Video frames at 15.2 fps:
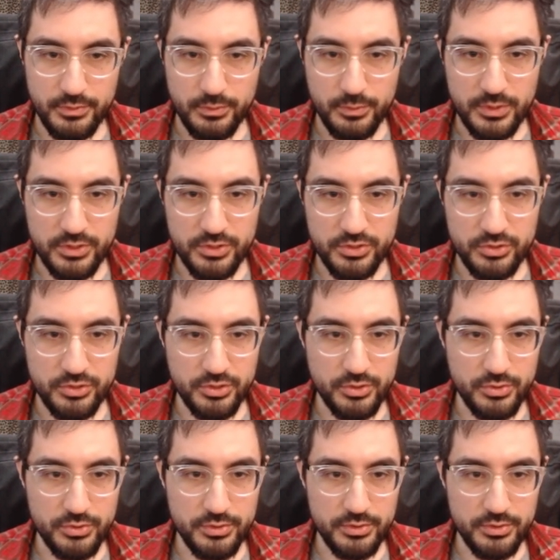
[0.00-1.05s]
We just
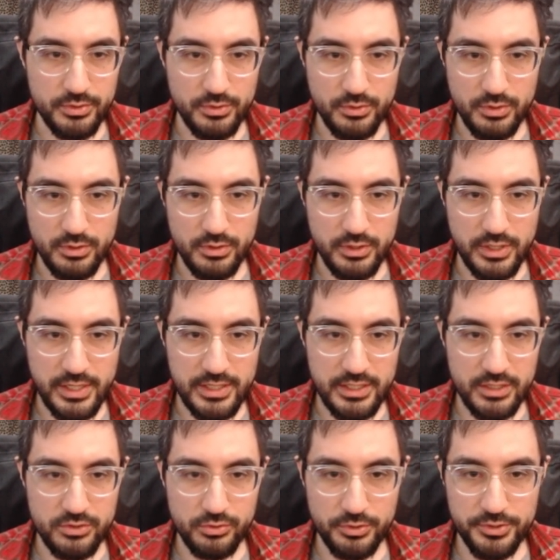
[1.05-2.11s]
choose
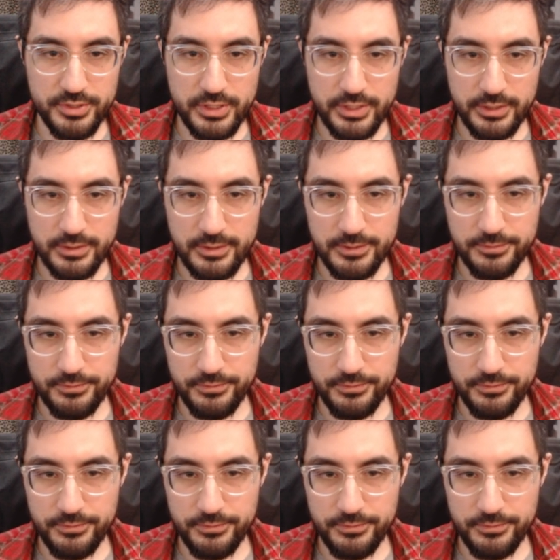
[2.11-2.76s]
any jewel socket.